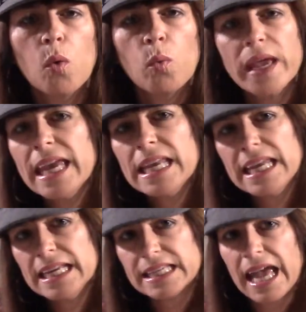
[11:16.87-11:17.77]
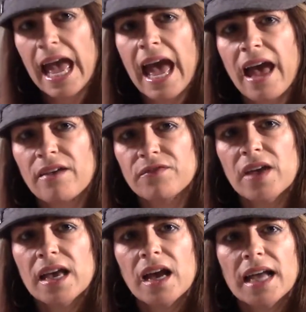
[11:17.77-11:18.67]
we need to have
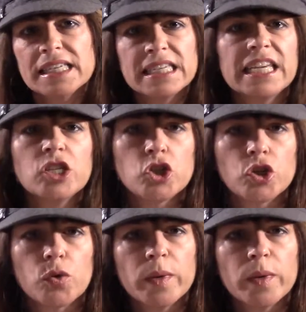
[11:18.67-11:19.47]
a teacher.